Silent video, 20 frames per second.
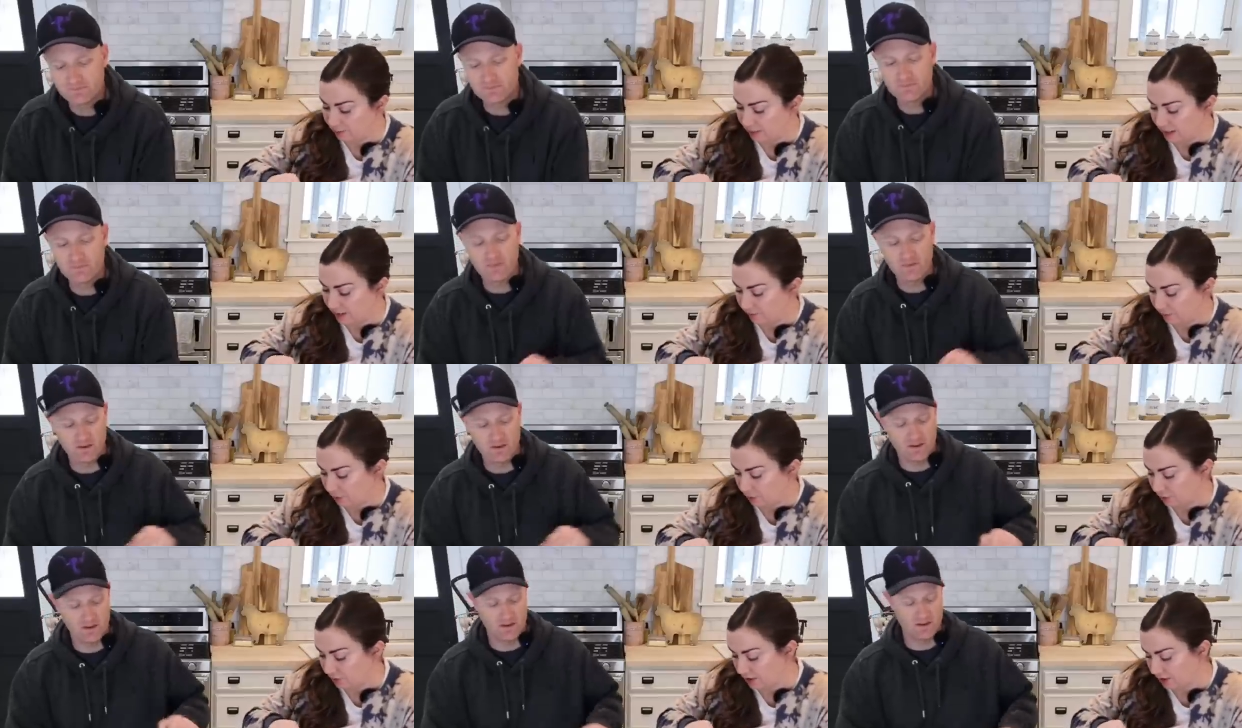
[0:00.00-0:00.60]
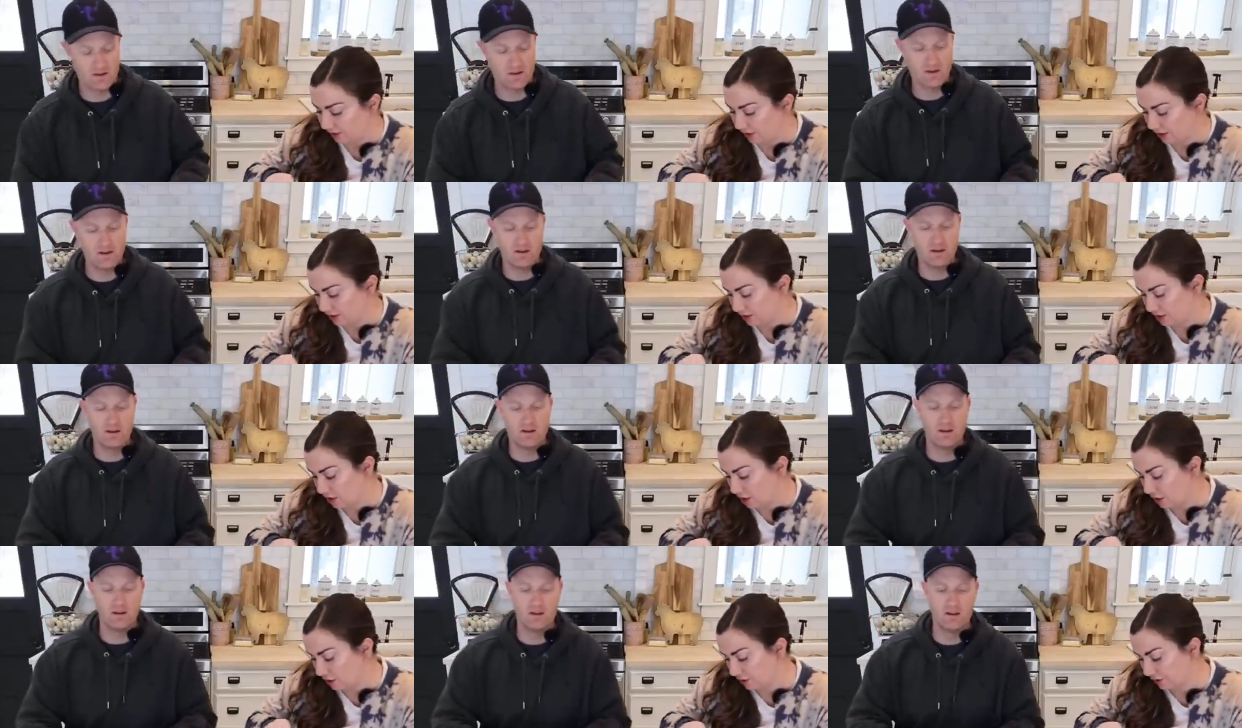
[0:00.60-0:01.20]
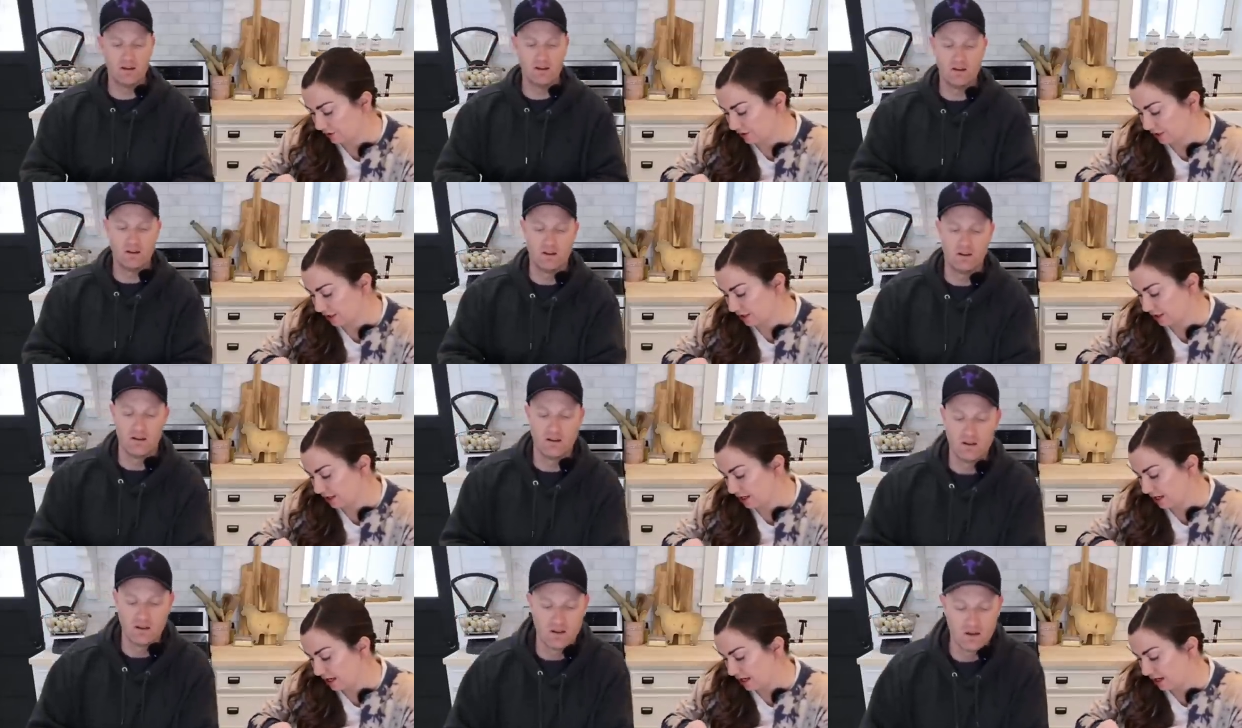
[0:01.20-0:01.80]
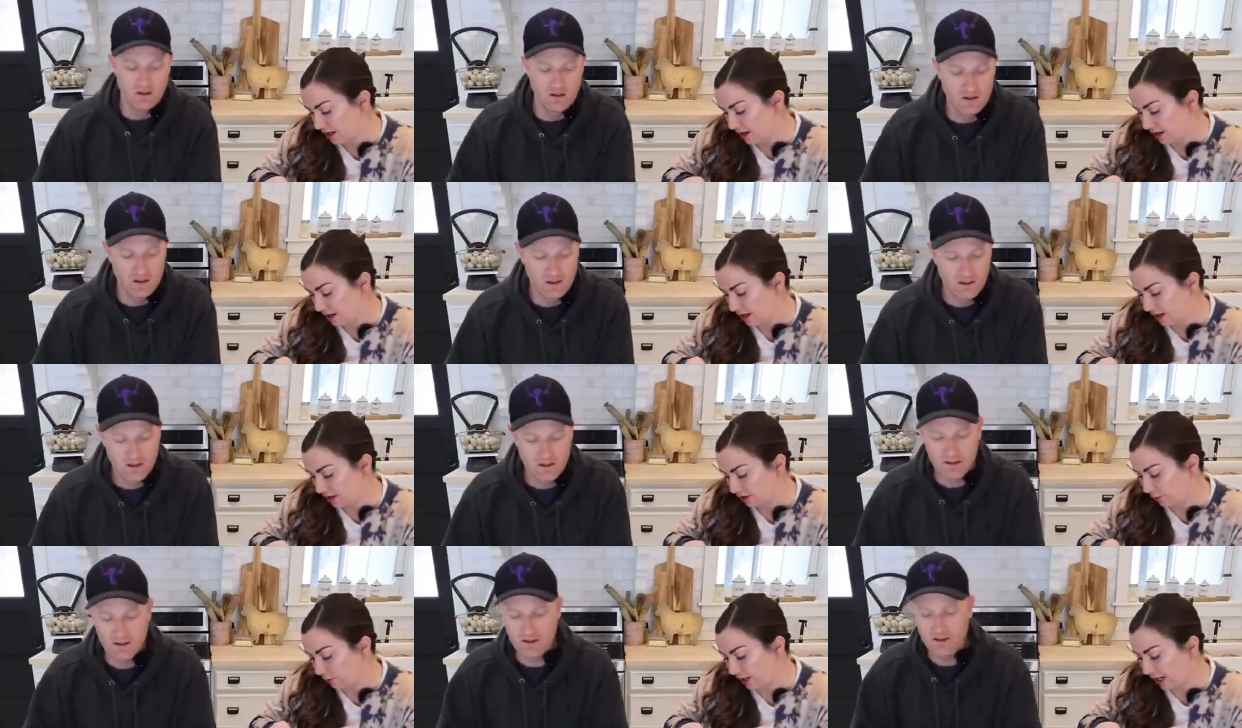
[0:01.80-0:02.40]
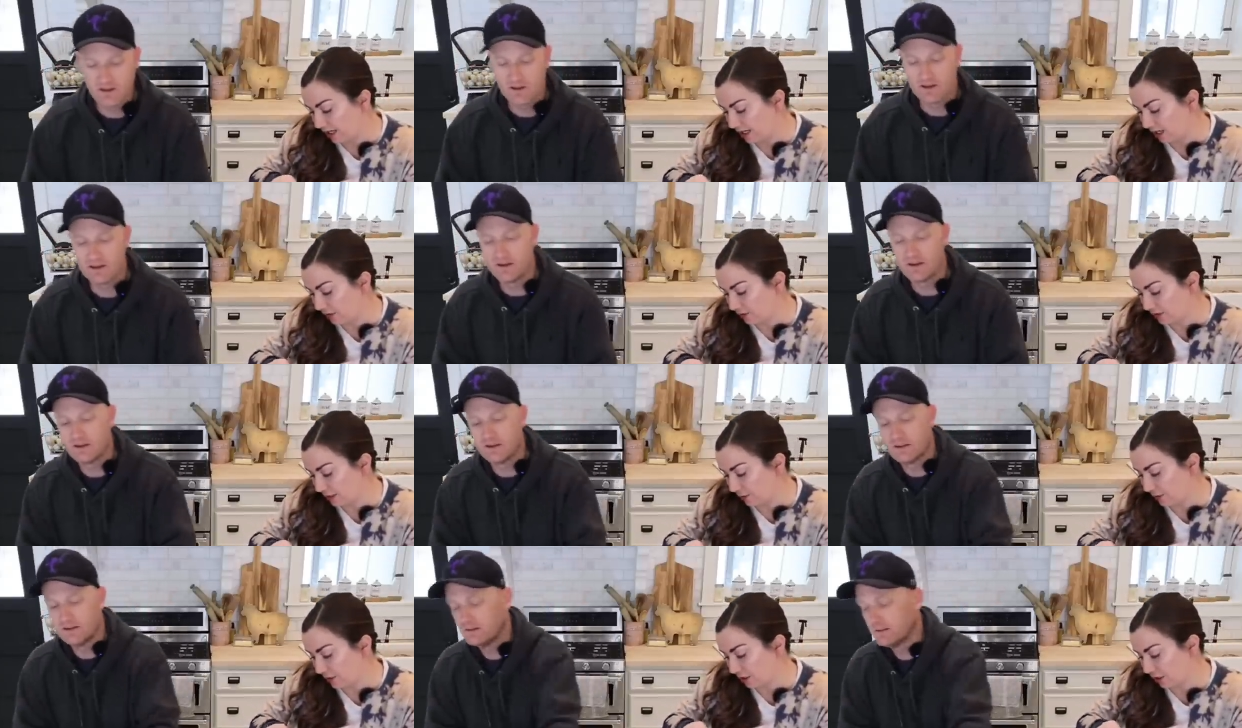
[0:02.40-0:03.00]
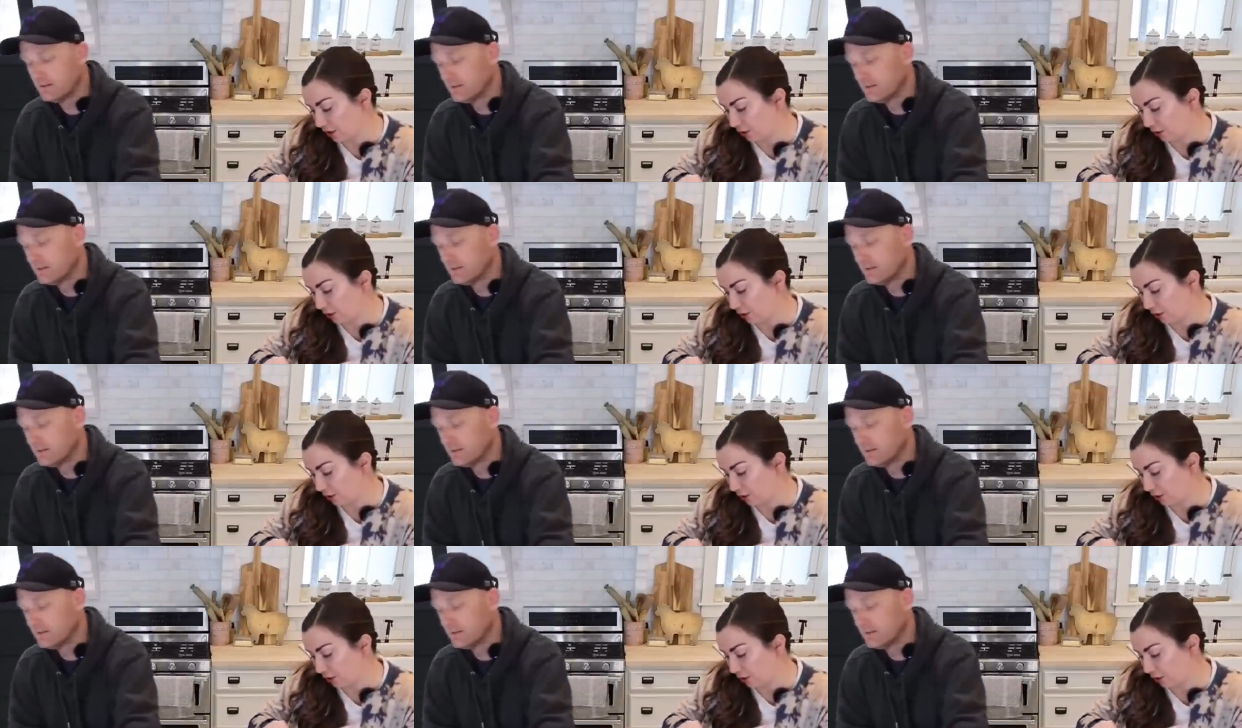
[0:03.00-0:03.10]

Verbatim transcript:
Speaker 1: bed for Adelia's dolls. So what I did was I went to the